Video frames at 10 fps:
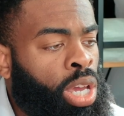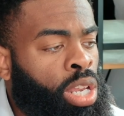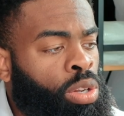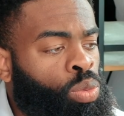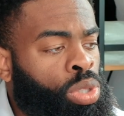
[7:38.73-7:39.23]

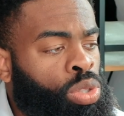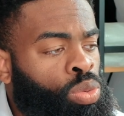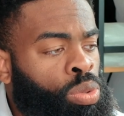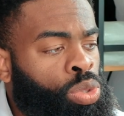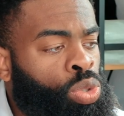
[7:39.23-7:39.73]
And what
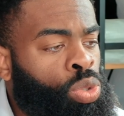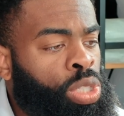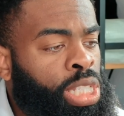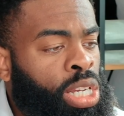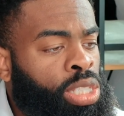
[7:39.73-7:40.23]
was
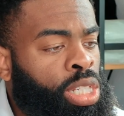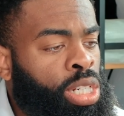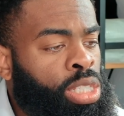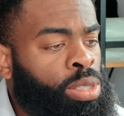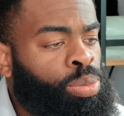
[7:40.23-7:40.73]
cool is
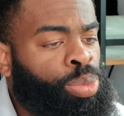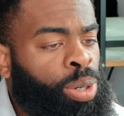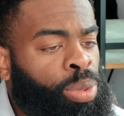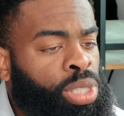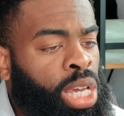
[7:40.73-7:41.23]
downstairs
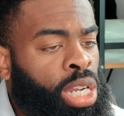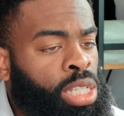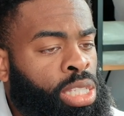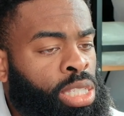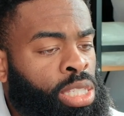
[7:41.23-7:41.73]
pretty much had
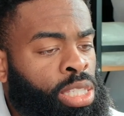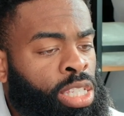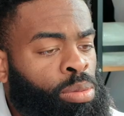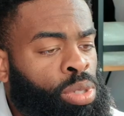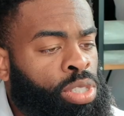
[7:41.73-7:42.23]
a
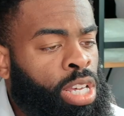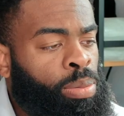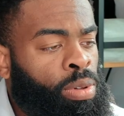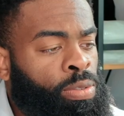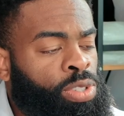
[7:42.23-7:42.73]
similar
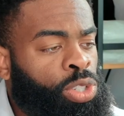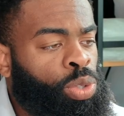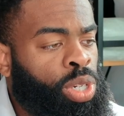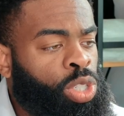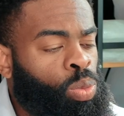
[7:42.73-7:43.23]
type of
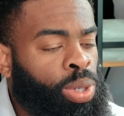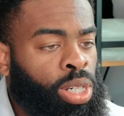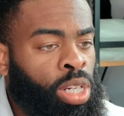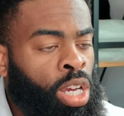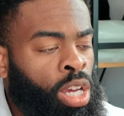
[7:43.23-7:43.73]
situation
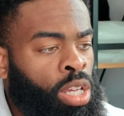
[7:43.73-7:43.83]
where